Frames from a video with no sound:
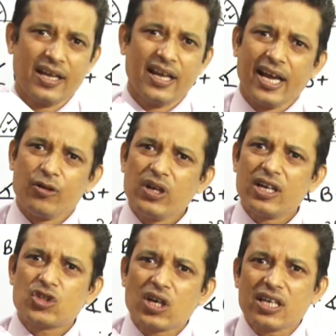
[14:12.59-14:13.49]
and we are
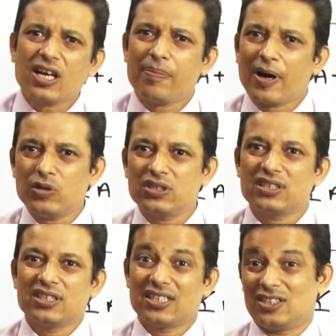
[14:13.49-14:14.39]
talking about
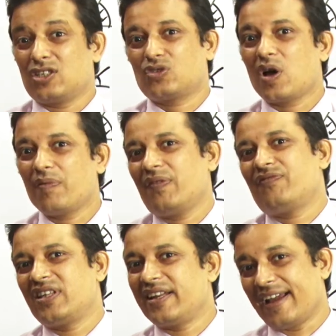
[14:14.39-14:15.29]
the sum of
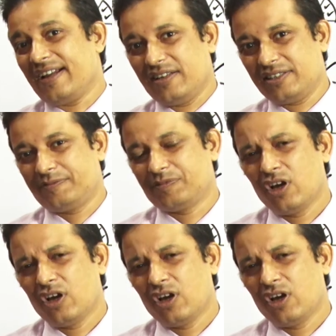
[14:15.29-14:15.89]
3 angles.